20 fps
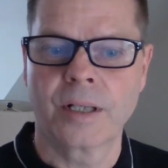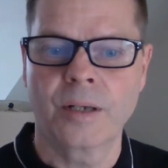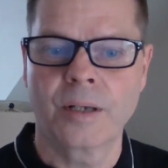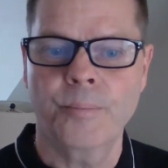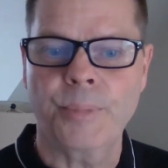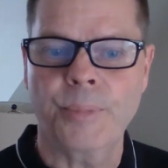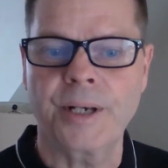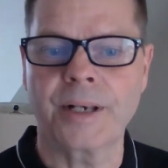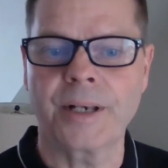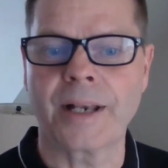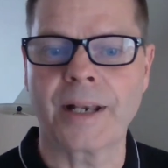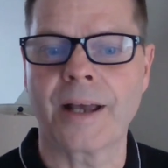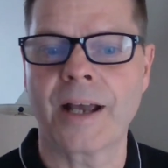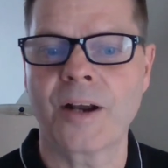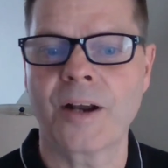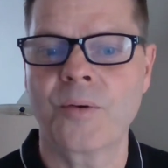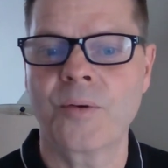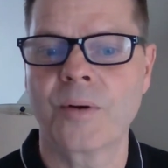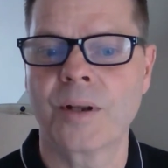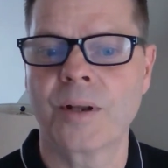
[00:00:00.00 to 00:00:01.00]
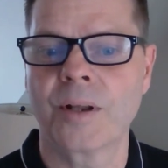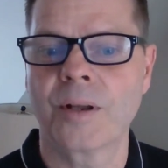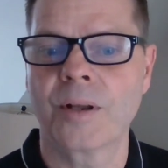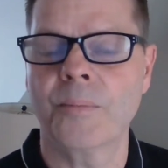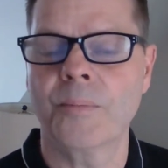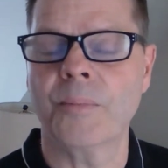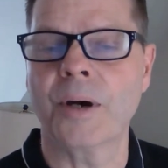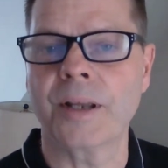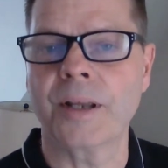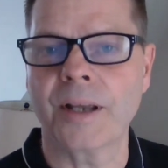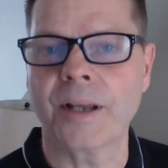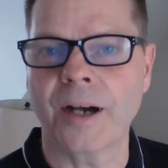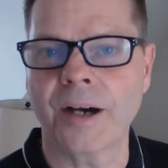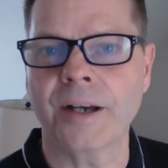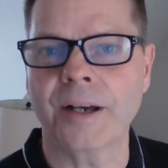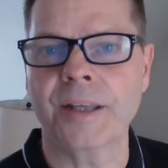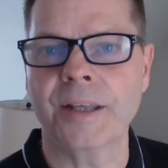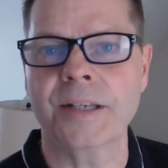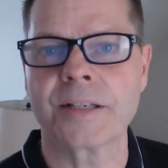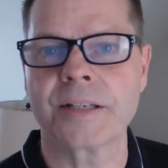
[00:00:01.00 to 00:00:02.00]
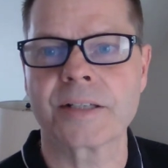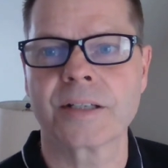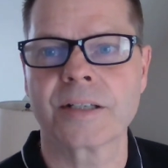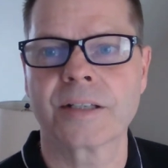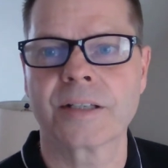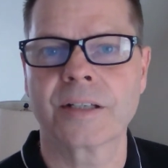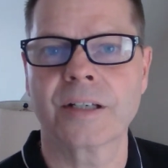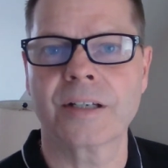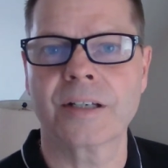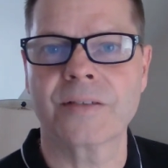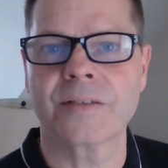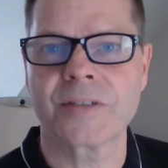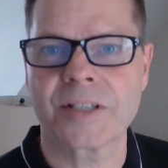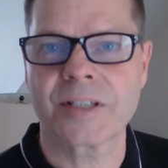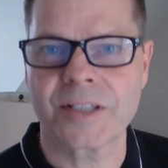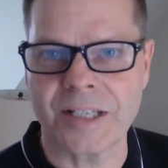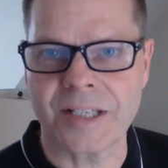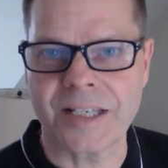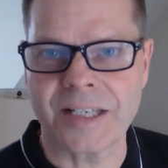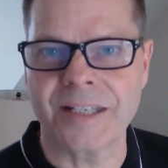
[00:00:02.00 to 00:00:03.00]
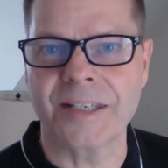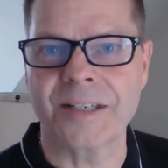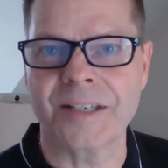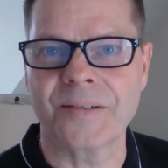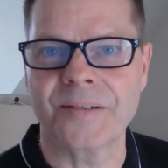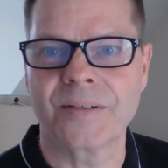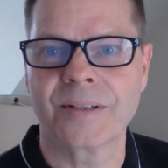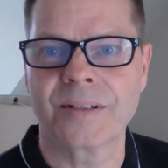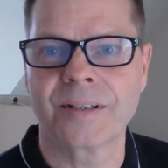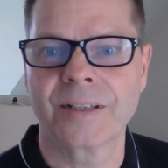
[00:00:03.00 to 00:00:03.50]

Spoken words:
but now my eyes have seen you.